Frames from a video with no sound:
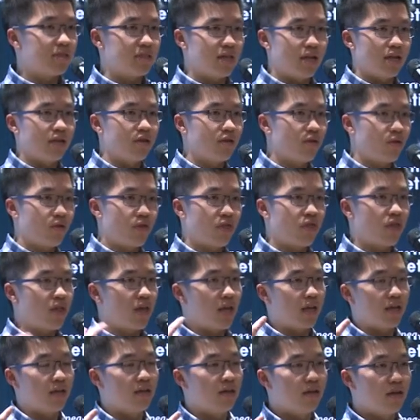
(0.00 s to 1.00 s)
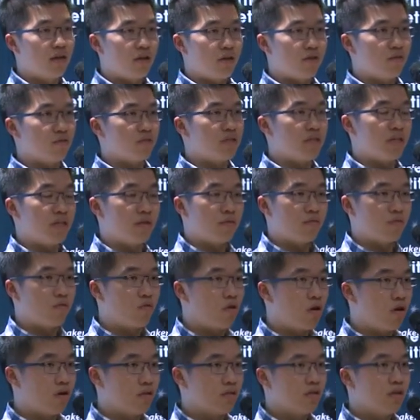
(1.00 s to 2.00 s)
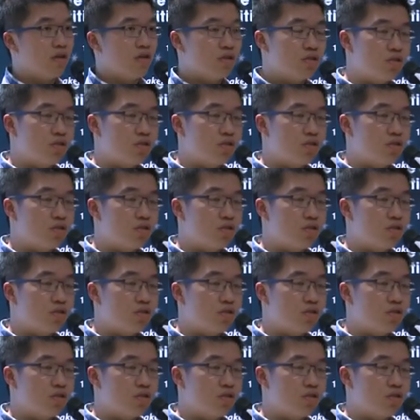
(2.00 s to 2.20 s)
that you think you did it wrong.